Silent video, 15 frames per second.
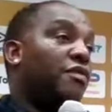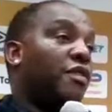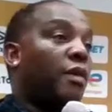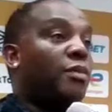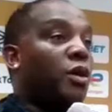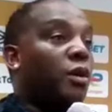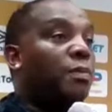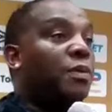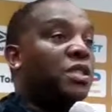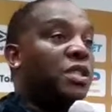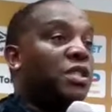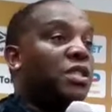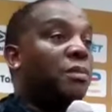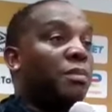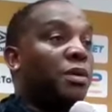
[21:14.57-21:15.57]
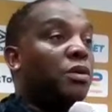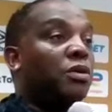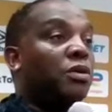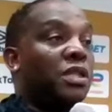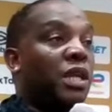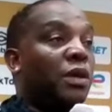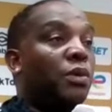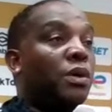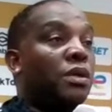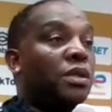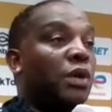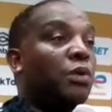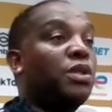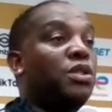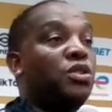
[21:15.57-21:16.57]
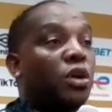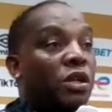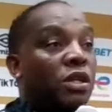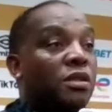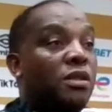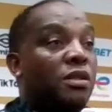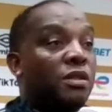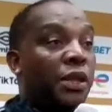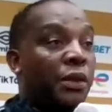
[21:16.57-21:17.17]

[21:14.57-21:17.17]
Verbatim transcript: from the opposition because they were they were solid.